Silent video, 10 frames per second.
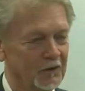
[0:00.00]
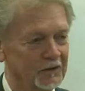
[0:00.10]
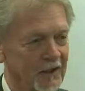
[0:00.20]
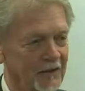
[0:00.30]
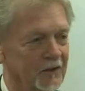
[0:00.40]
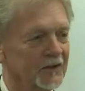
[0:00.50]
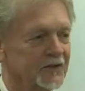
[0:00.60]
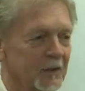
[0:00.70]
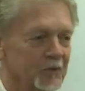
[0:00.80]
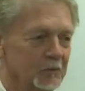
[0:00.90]
one another
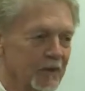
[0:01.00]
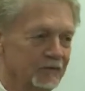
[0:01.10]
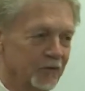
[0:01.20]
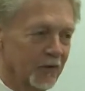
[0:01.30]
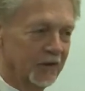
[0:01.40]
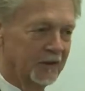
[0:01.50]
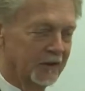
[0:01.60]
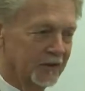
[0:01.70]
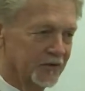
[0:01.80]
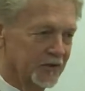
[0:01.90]
except it be for
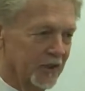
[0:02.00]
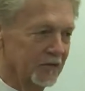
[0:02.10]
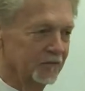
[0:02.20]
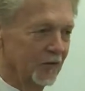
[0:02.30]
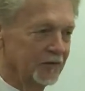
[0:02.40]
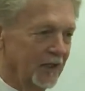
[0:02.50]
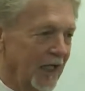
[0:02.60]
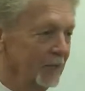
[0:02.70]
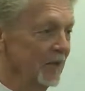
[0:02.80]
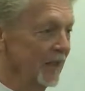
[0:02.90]
consent for a
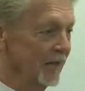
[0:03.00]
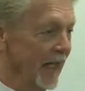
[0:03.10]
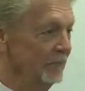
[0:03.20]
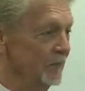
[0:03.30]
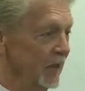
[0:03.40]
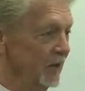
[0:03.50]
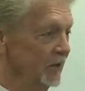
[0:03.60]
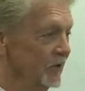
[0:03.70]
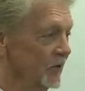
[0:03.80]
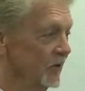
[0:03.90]
time, that
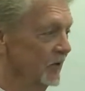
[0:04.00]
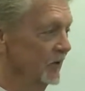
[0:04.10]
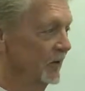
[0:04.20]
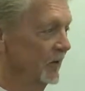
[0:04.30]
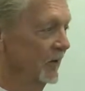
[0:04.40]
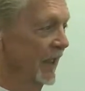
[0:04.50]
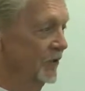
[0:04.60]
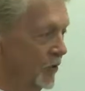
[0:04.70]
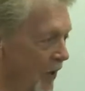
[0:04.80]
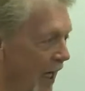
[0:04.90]
means
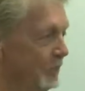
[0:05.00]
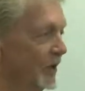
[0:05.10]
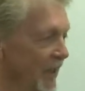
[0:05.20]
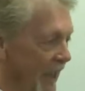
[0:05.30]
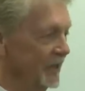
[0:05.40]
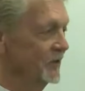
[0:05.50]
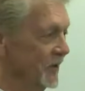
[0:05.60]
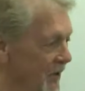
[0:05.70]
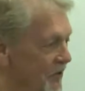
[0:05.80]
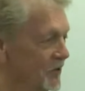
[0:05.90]
that you're
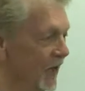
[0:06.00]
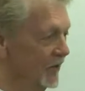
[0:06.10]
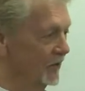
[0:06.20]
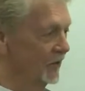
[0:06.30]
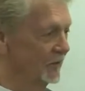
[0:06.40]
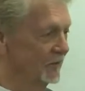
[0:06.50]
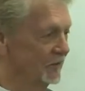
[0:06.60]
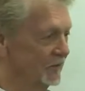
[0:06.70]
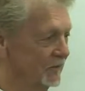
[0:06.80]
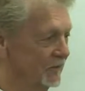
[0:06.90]
obligated to each other
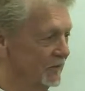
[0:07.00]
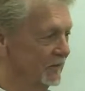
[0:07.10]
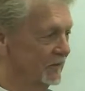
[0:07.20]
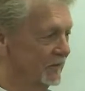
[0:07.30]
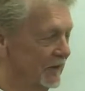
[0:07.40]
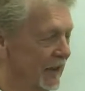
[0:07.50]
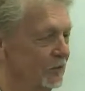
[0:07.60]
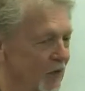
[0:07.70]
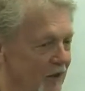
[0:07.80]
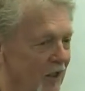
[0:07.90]

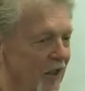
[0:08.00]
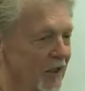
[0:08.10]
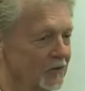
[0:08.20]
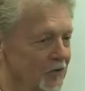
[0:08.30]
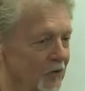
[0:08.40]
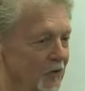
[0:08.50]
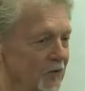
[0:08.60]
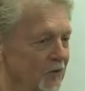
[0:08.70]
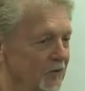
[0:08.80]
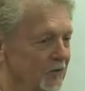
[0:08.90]
in regard
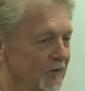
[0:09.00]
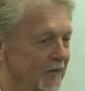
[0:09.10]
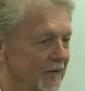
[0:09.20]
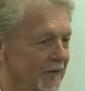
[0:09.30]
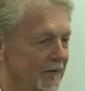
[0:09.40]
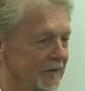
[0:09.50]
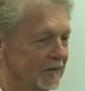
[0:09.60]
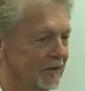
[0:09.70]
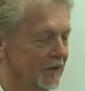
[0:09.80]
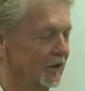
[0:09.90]
to
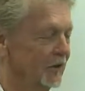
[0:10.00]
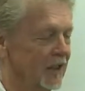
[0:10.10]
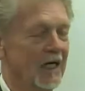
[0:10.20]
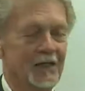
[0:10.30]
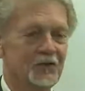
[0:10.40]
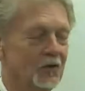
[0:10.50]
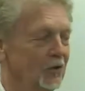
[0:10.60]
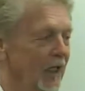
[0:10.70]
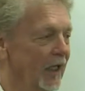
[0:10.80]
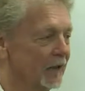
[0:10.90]
the, the
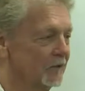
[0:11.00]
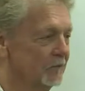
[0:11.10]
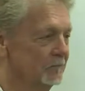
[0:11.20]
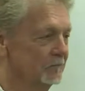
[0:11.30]
conjugal act.